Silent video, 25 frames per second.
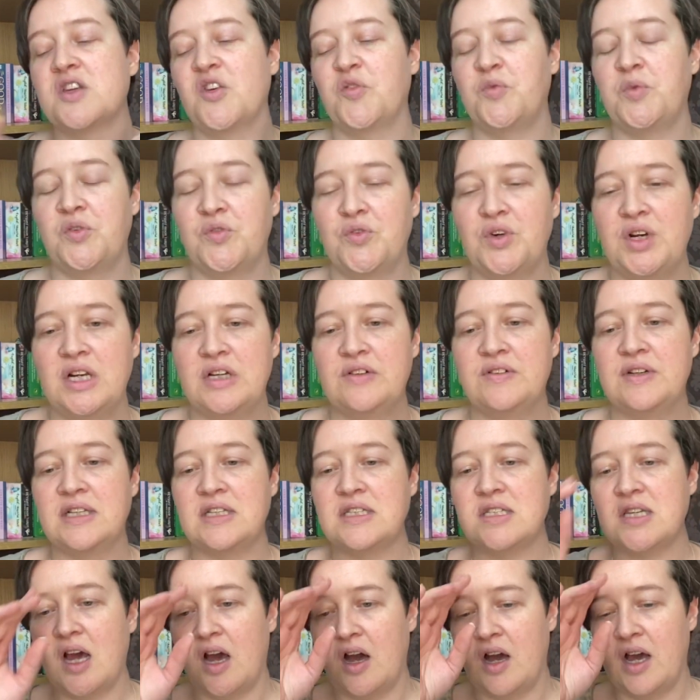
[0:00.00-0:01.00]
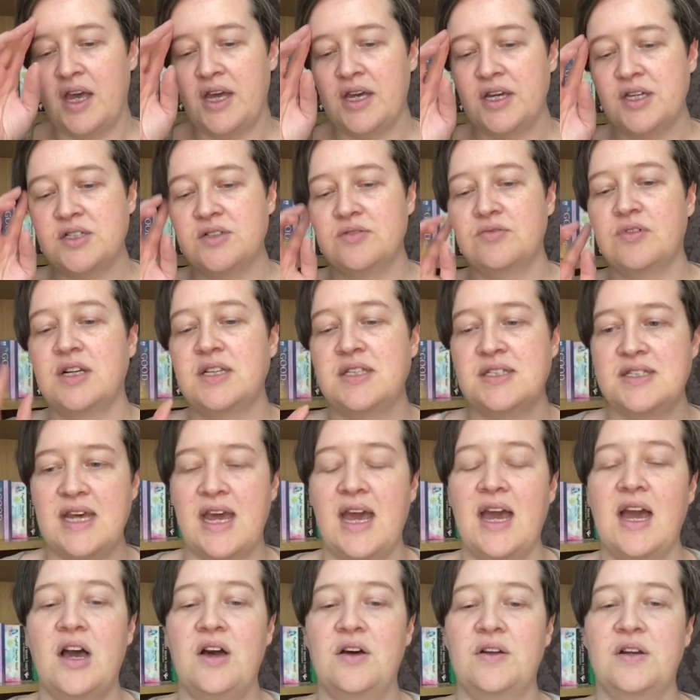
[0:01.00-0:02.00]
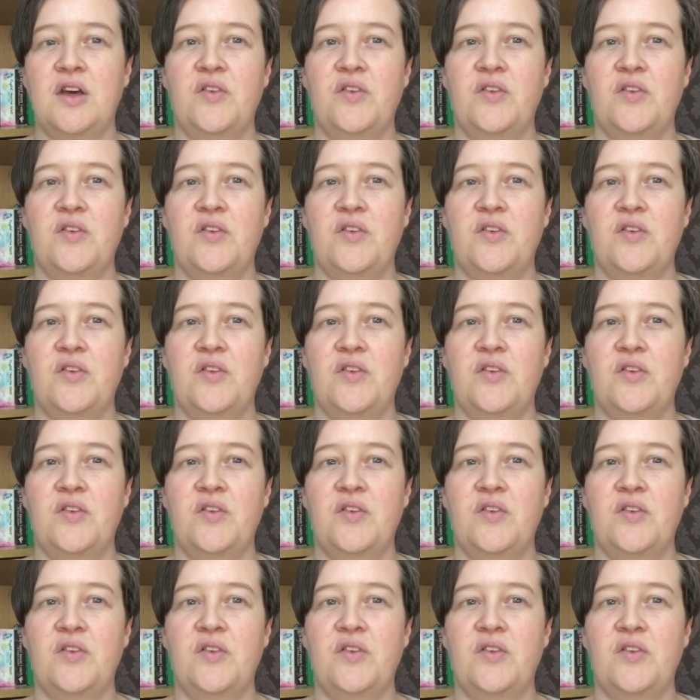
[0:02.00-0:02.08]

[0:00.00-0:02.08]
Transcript: I've been really tired and run down.